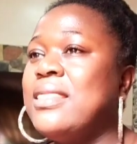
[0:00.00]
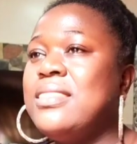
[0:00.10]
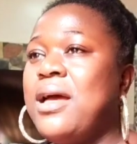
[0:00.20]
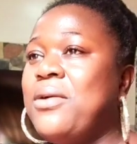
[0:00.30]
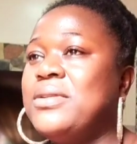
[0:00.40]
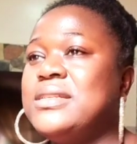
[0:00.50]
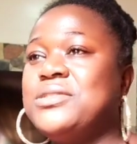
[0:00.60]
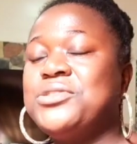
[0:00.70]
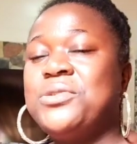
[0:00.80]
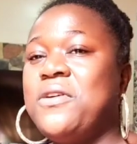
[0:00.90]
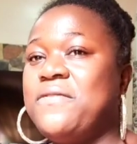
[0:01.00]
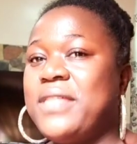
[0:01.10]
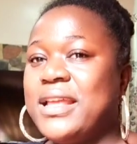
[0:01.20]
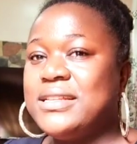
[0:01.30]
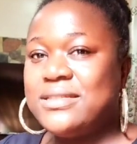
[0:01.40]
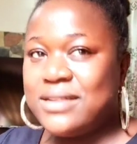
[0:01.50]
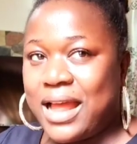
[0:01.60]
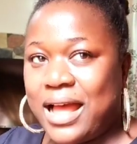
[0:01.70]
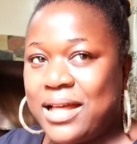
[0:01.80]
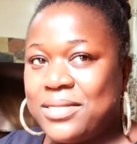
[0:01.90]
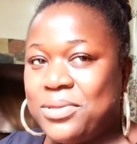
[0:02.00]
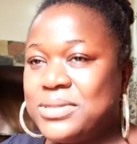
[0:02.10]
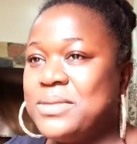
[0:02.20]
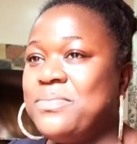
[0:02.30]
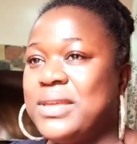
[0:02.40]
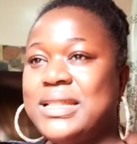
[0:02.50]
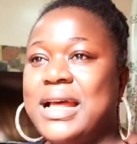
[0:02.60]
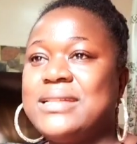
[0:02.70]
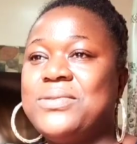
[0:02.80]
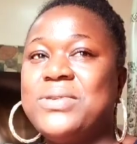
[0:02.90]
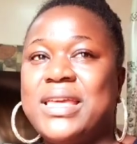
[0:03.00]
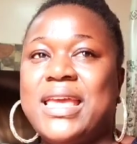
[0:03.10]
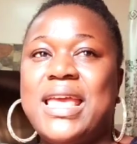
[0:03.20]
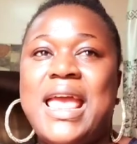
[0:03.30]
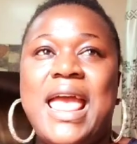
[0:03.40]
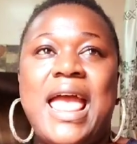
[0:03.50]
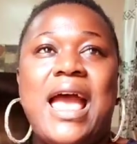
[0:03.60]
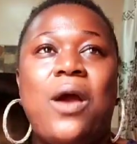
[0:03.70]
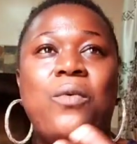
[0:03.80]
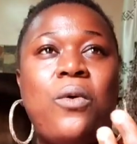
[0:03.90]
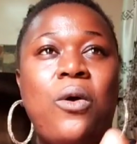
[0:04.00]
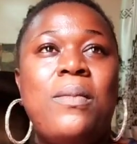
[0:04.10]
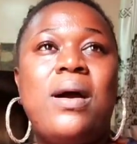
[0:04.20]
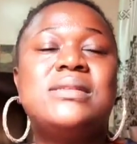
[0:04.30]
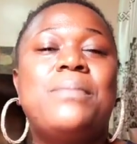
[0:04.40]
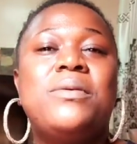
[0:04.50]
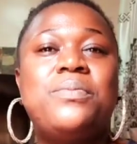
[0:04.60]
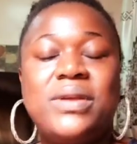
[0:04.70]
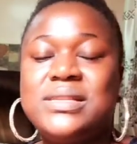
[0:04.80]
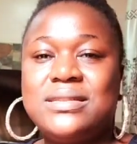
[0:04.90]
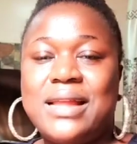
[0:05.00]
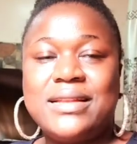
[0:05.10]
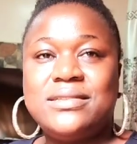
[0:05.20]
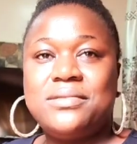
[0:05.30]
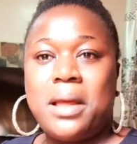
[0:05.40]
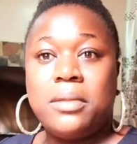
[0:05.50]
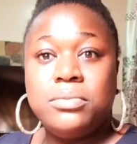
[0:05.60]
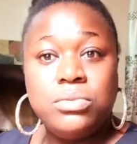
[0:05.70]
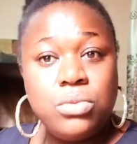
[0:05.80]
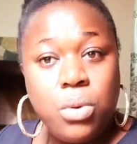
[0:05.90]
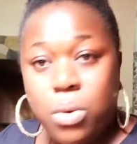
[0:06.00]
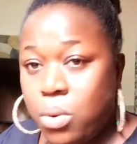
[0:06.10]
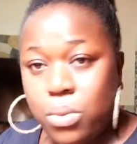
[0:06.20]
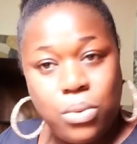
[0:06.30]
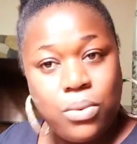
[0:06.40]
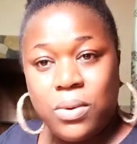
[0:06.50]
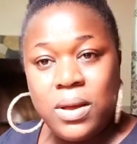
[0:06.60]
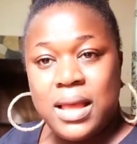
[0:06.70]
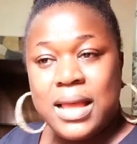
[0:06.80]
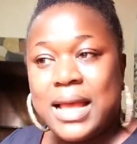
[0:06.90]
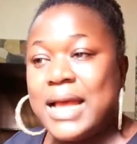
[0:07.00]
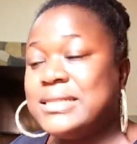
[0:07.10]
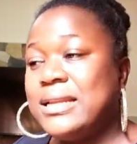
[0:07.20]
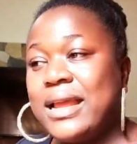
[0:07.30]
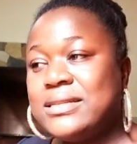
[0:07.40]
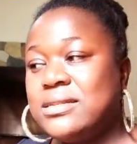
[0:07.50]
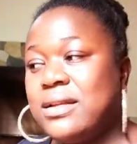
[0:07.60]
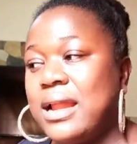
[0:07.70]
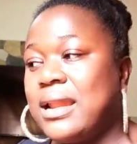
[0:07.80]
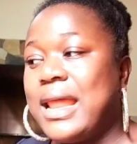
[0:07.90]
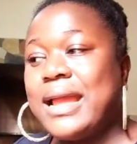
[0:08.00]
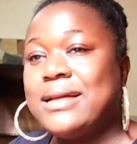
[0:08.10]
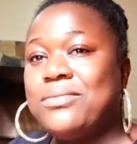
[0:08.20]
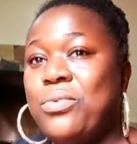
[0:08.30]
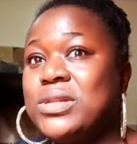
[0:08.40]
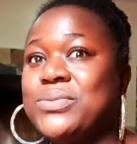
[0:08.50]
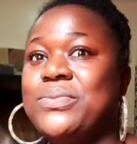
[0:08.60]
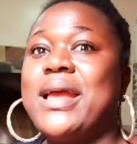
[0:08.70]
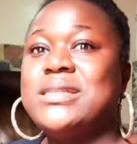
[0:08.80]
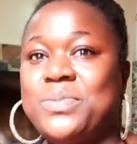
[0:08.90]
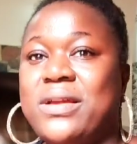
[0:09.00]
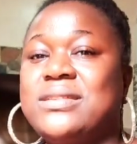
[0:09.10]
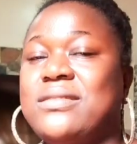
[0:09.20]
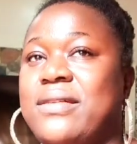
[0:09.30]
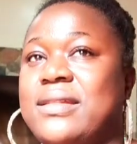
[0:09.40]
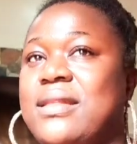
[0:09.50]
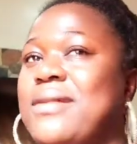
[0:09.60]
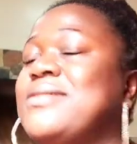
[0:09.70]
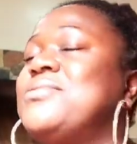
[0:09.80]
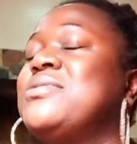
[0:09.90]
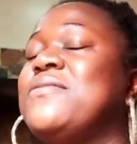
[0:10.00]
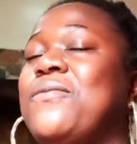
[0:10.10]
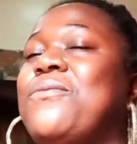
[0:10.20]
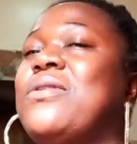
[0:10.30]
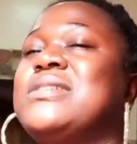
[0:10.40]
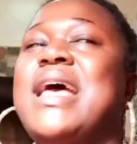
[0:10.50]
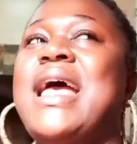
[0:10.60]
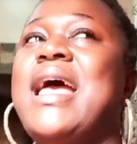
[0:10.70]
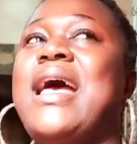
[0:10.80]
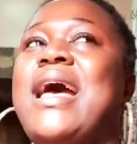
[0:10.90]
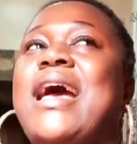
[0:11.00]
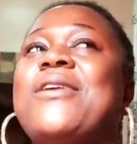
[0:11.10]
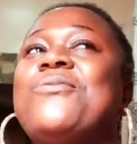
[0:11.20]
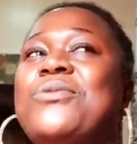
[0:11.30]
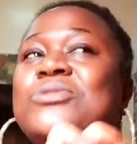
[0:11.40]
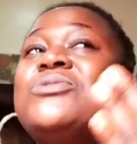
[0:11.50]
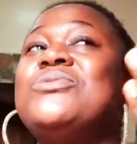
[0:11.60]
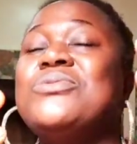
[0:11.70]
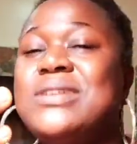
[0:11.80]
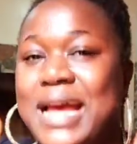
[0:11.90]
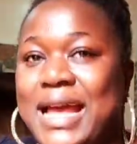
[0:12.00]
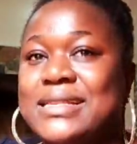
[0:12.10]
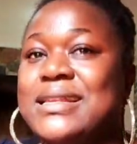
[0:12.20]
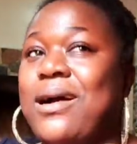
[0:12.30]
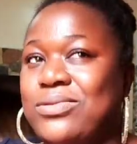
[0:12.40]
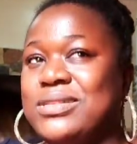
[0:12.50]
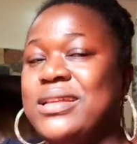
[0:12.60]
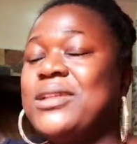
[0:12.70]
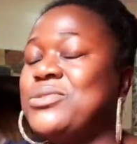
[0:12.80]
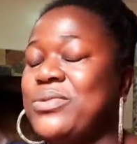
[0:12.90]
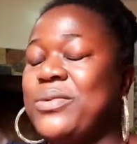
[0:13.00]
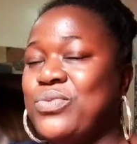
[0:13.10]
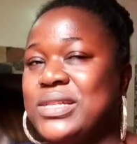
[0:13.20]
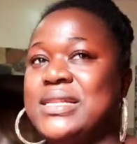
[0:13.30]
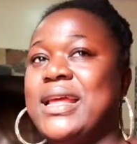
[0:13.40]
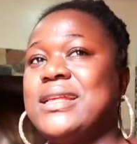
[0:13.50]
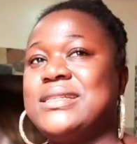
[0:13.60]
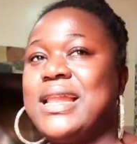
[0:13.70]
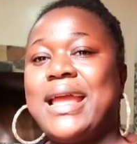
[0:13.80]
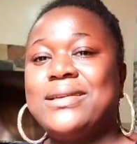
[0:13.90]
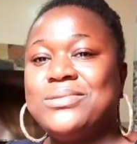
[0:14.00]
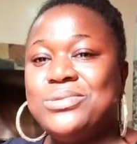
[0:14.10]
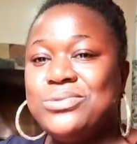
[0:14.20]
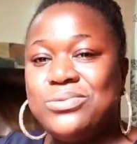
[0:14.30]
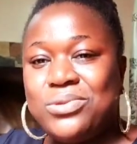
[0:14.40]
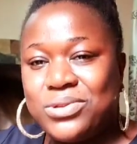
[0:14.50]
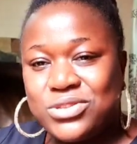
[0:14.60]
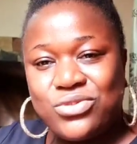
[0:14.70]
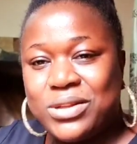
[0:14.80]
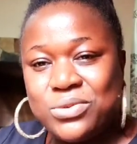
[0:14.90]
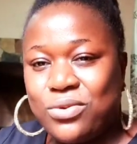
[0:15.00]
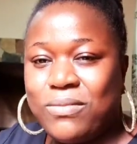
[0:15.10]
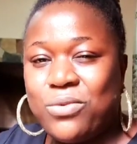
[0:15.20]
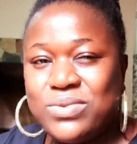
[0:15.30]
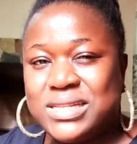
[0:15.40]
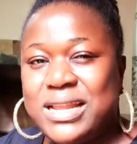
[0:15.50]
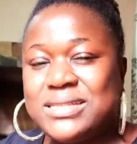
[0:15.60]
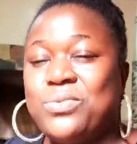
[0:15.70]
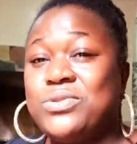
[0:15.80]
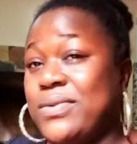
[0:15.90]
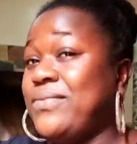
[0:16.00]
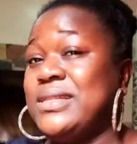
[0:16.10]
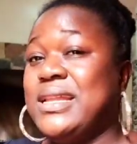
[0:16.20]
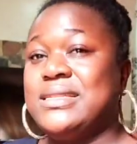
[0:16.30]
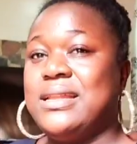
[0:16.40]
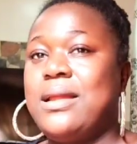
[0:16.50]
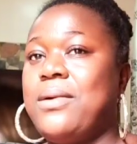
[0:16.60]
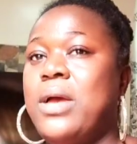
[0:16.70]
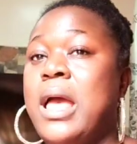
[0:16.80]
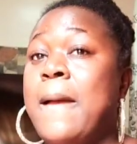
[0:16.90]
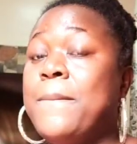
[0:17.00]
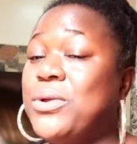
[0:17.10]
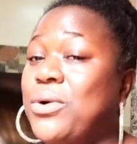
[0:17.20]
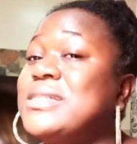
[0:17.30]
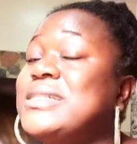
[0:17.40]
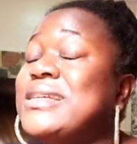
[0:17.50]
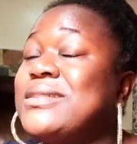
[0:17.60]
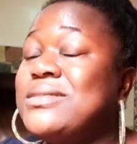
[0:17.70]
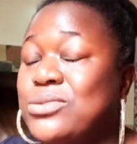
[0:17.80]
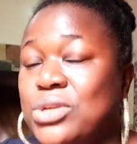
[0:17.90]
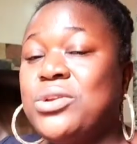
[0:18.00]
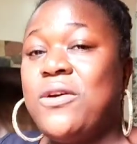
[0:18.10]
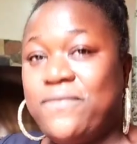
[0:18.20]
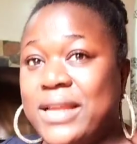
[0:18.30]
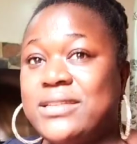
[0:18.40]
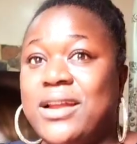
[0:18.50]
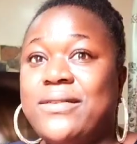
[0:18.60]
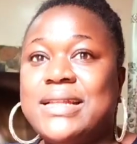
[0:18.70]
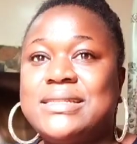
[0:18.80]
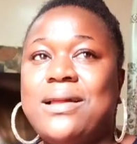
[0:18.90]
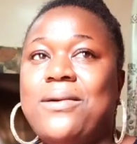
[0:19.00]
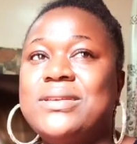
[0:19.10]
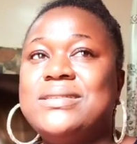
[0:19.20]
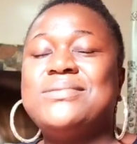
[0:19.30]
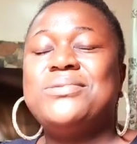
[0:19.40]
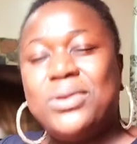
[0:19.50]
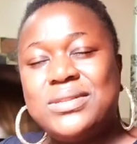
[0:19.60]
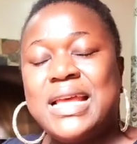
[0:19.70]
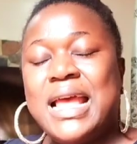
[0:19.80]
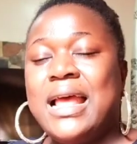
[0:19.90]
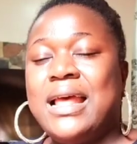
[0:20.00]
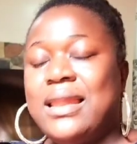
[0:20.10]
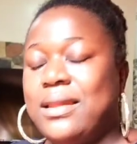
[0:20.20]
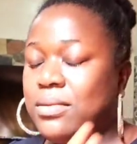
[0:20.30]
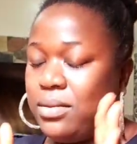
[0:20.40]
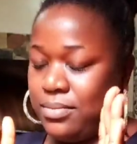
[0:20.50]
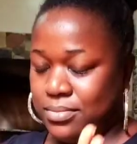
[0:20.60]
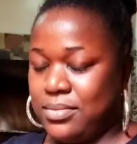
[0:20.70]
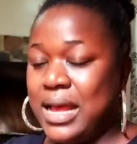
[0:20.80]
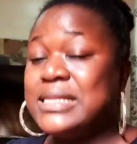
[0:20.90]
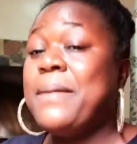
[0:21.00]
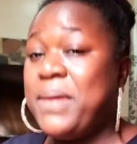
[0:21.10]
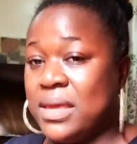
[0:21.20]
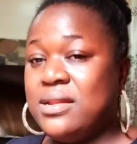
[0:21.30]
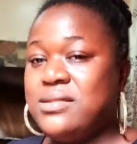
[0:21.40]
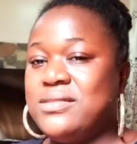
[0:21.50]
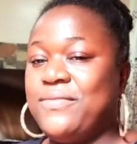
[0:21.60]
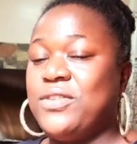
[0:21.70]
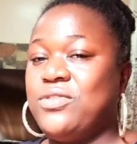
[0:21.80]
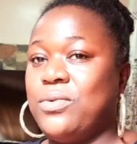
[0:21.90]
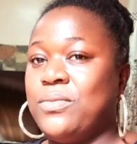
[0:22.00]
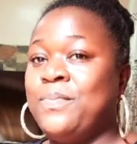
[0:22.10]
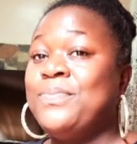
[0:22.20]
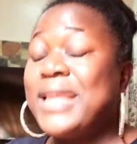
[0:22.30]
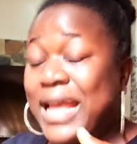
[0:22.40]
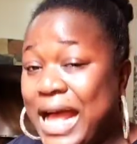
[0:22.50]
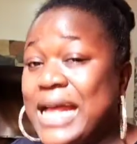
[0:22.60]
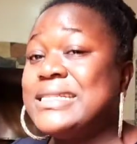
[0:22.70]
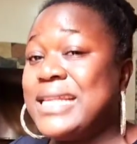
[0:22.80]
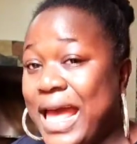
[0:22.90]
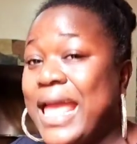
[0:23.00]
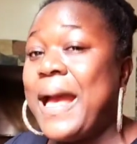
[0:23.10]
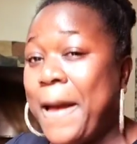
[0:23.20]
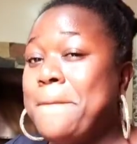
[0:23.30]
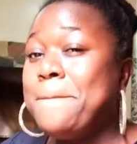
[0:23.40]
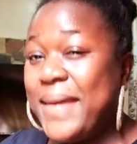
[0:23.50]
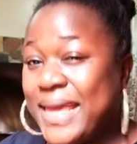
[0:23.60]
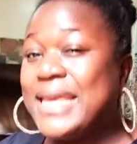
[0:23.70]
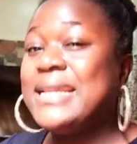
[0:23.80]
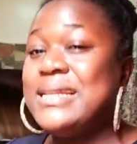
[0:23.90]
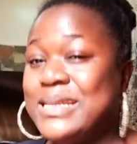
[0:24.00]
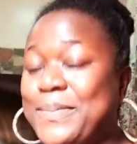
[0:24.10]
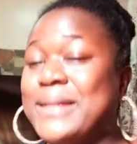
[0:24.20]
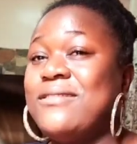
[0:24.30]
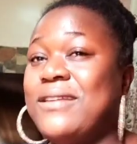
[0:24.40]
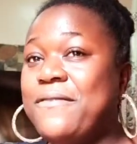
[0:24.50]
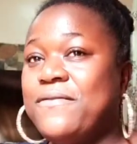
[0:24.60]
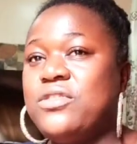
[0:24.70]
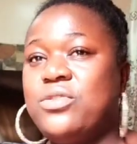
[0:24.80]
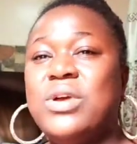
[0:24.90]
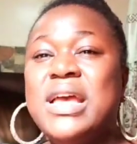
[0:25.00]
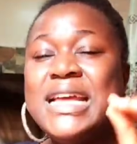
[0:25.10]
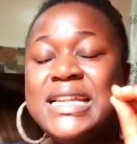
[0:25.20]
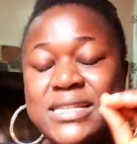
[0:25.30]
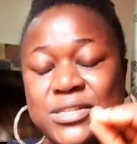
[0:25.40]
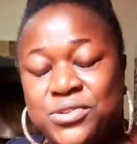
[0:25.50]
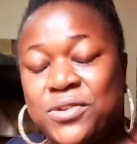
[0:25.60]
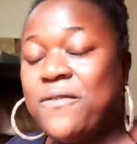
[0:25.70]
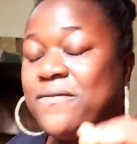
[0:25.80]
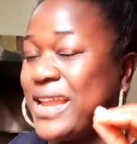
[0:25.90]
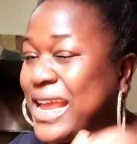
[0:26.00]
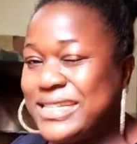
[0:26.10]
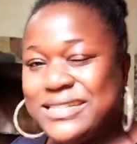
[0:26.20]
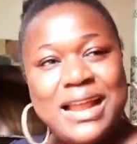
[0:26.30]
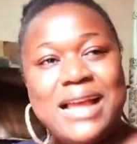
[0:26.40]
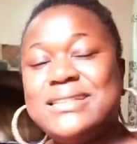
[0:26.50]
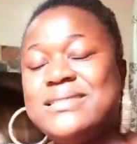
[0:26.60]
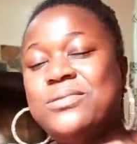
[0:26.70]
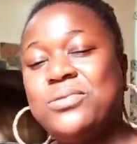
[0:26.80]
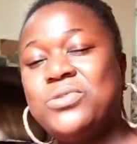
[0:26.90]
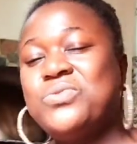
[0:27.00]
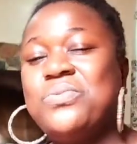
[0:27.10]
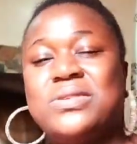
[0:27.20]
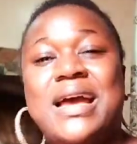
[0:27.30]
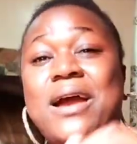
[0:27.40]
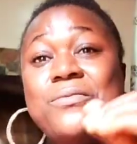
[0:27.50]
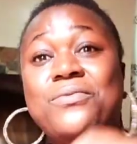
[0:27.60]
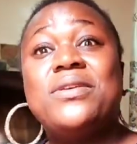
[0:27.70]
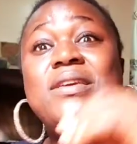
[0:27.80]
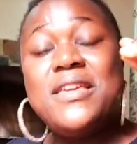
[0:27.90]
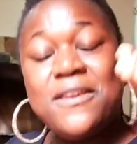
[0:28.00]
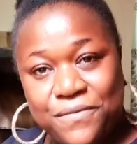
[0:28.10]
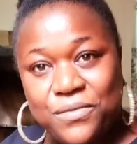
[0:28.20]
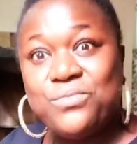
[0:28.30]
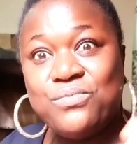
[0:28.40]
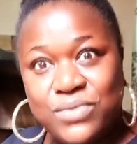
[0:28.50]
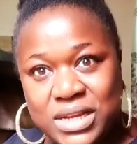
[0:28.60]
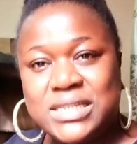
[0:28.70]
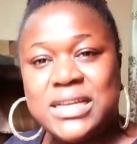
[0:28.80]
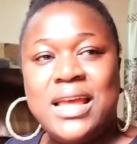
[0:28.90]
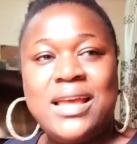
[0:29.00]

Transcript: Now, the situation of Nigeria doesn't mean that, okay, I will come out and be praising Nigeria. No. As a Nigerian, like, what we are experiencing right now is not even what I want you guys out there to witness. Like, do not try to come and witness what you are witnessing now. Because the situation of Nigeria right now is not, as I'm making this video, as I am making this particular video, the situation of Nigeria is not what I will even wish